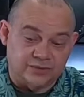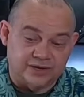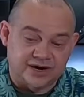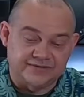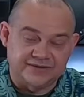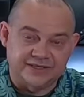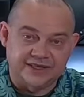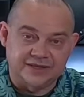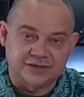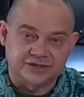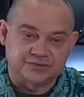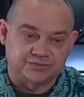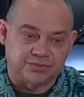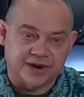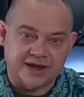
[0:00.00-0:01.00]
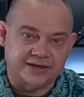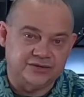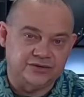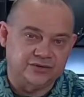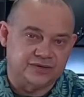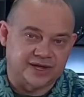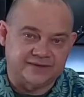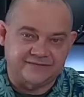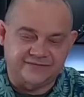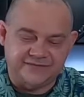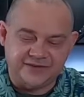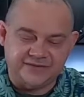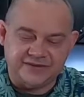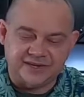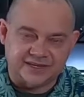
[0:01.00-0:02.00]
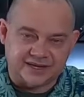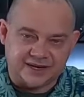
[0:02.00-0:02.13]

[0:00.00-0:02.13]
where everything looks brand new, like vivid.